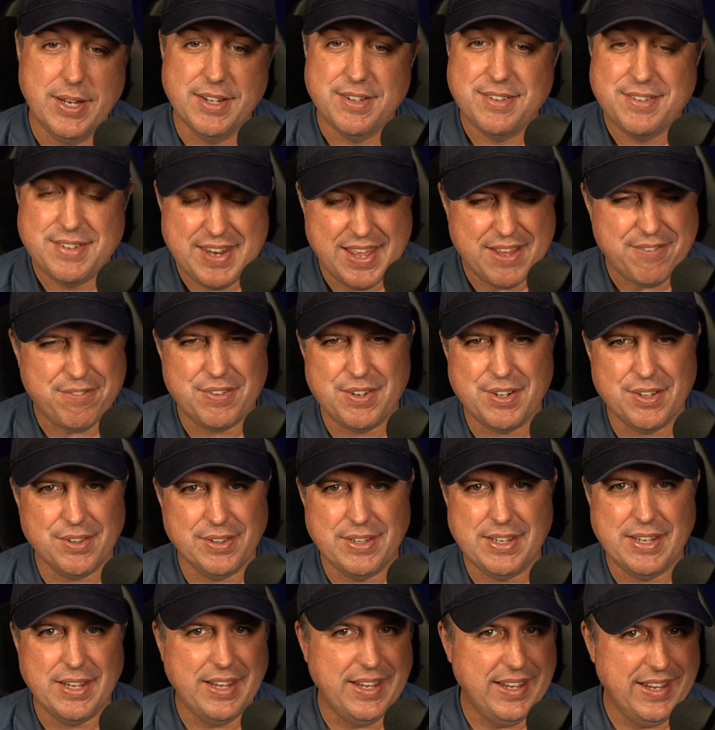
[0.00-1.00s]

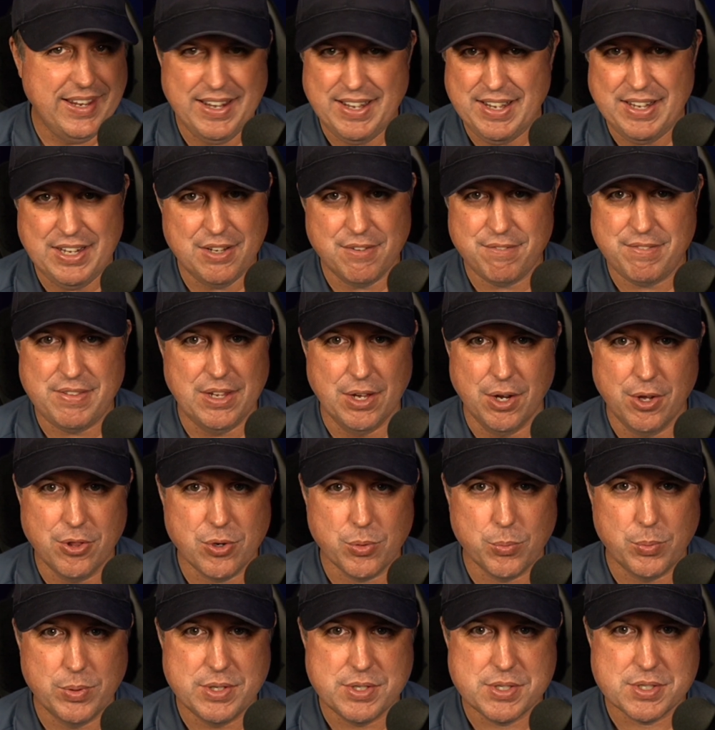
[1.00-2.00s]
Definitely any of the other
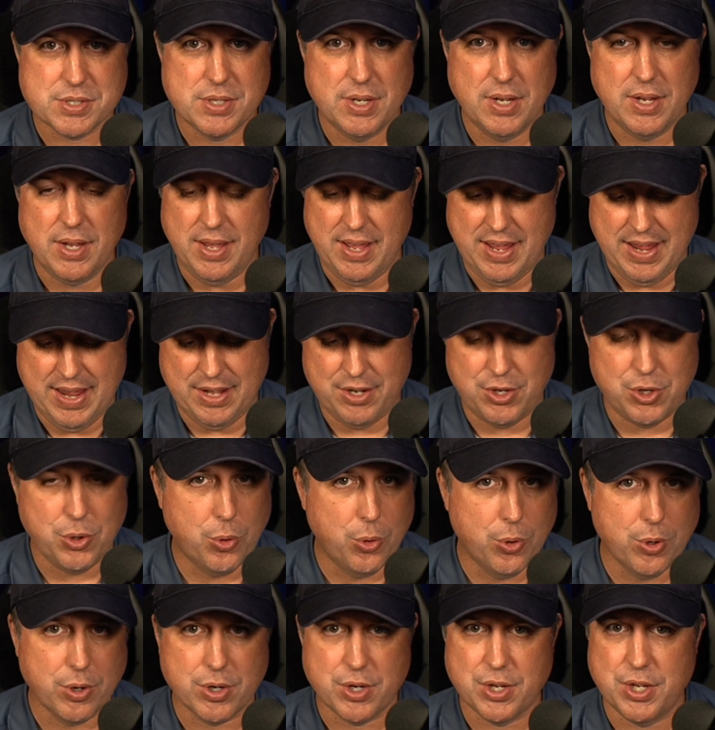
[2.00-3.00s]
ones.
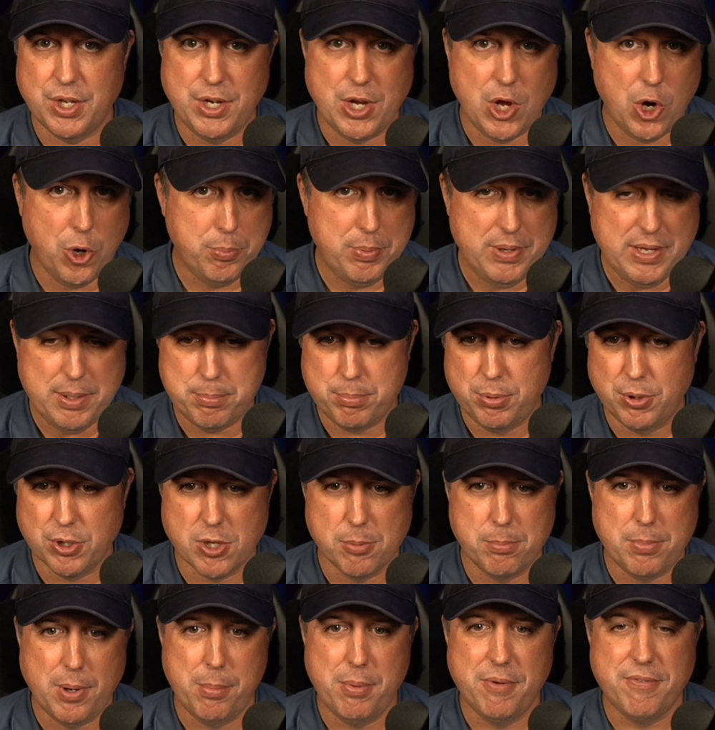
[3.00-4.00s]
Andor, Kenobi, Book
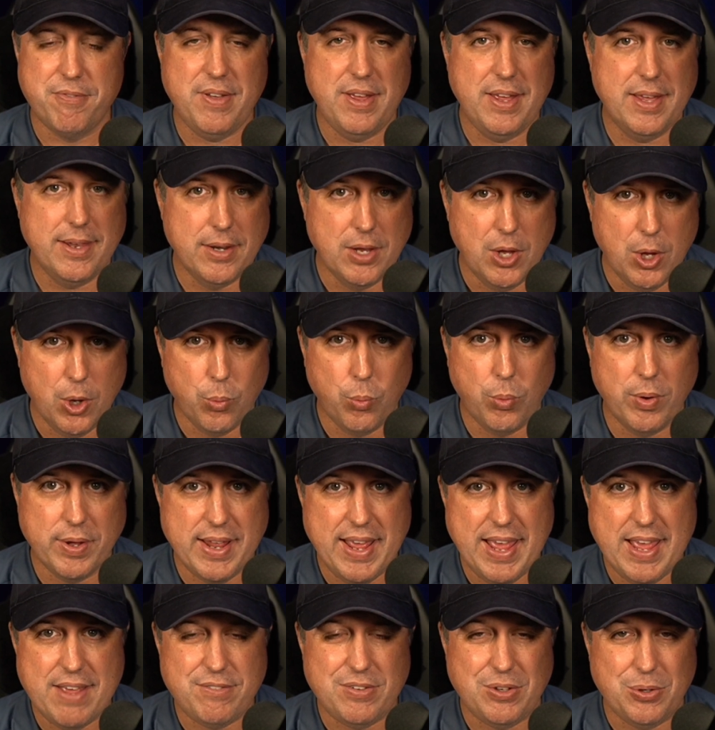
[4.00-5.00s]
of Boba Fett, what
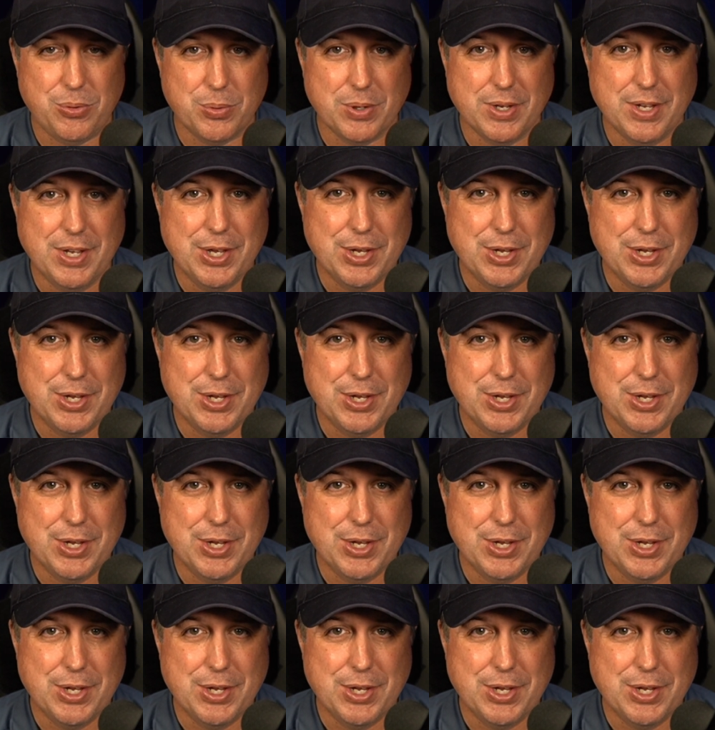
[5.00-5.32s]
have you.